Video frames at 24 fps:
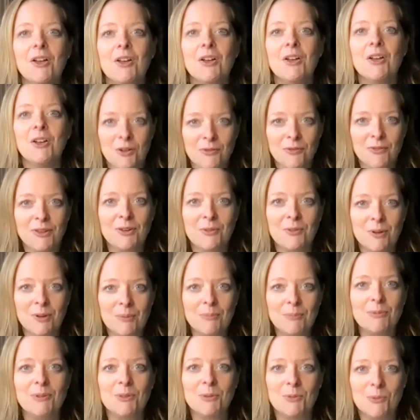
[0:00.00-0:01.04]
COVID
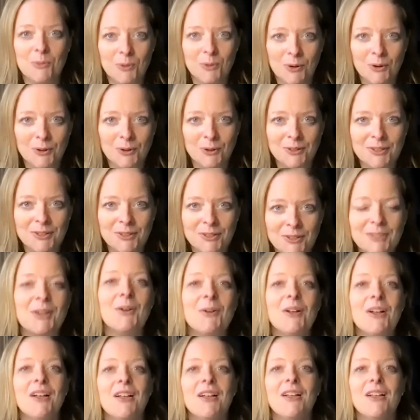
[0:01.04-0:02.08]
gripped the world.
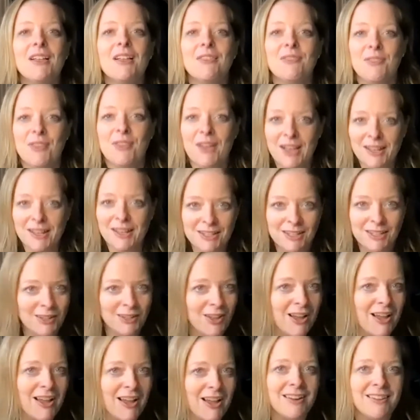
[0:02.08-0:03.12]
So that's a
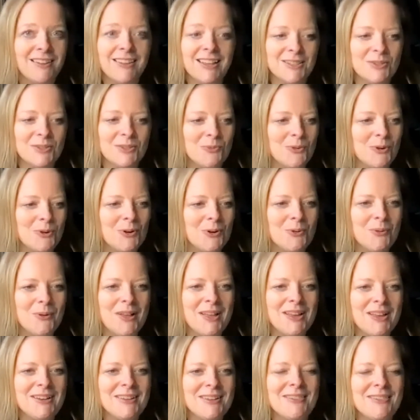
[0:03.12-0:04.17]
lot. That's a
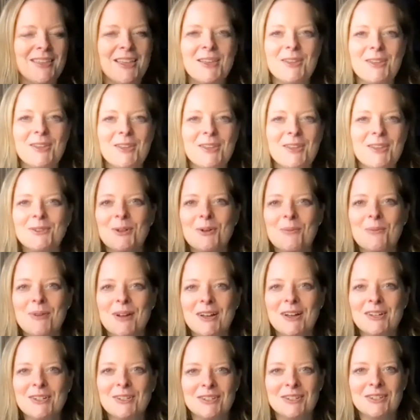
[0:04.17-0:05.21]
whirlwind. Thank you so
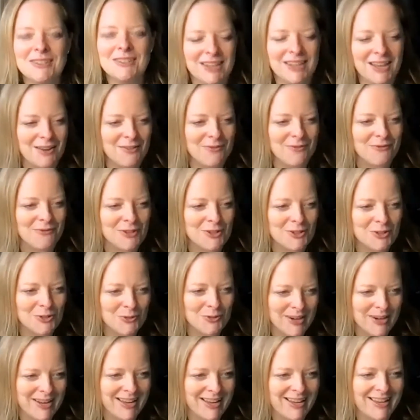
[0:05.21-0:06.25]
much, Dave, for
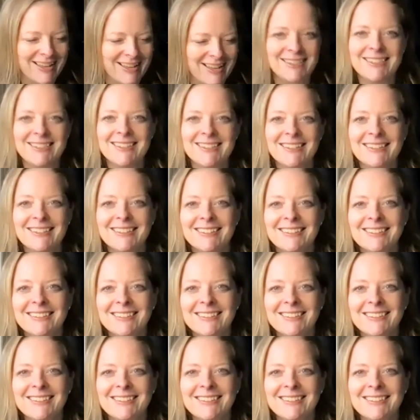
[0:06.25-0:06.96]
joining us.